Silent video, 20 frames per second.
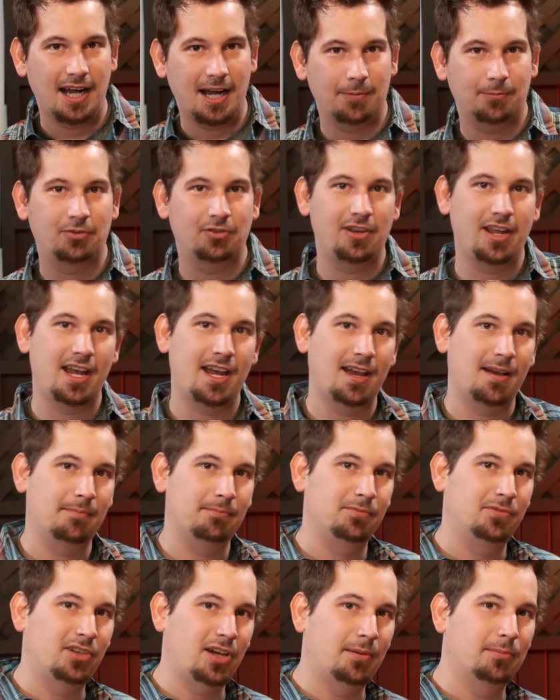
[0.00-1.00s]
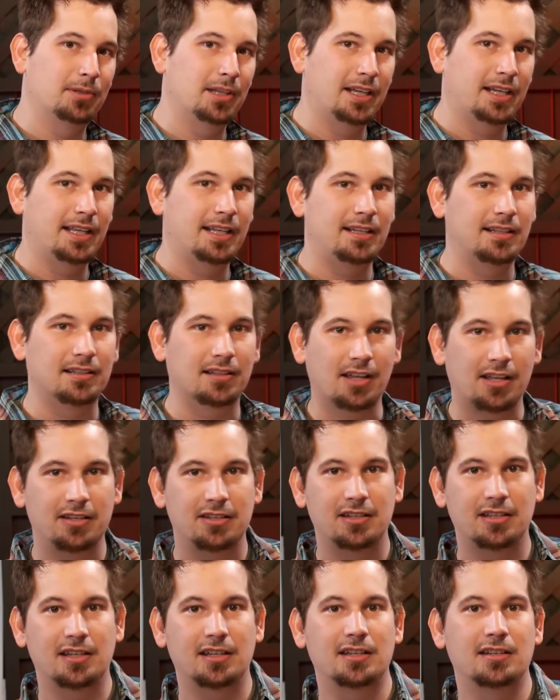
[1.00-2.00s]
Amsterdam, Dublin,
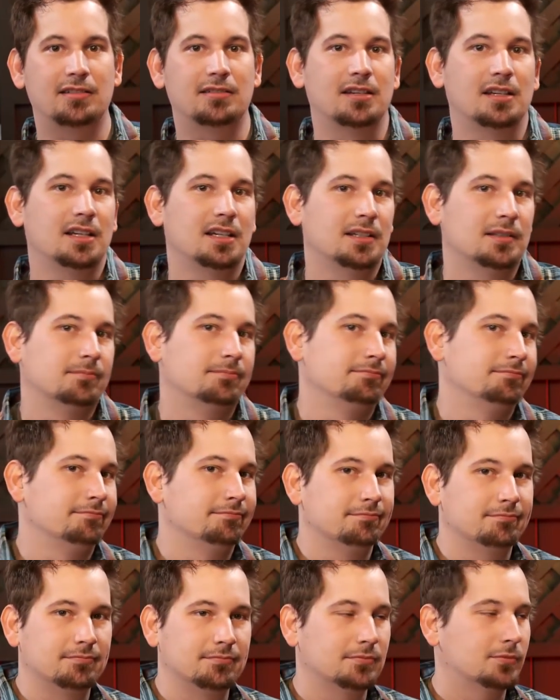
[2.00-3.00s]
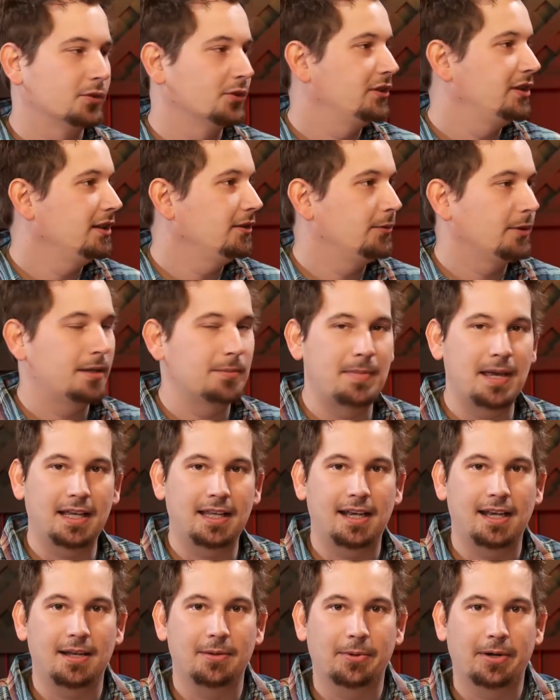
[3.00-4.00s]
London. We'll see if we can make
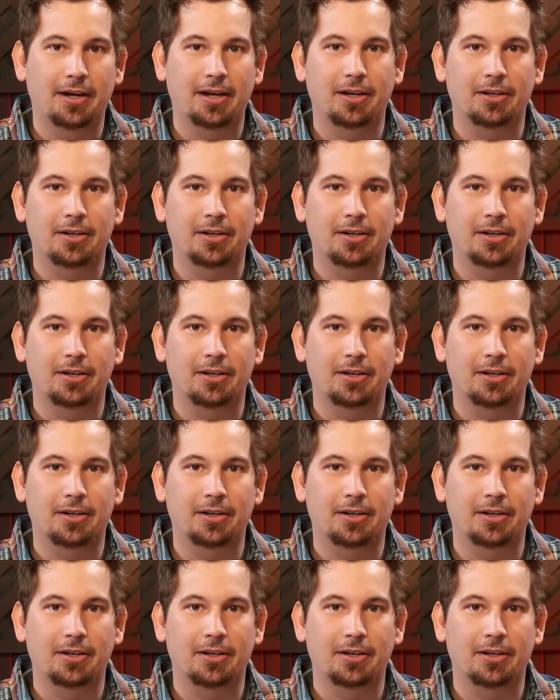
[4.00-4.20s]
it anywhere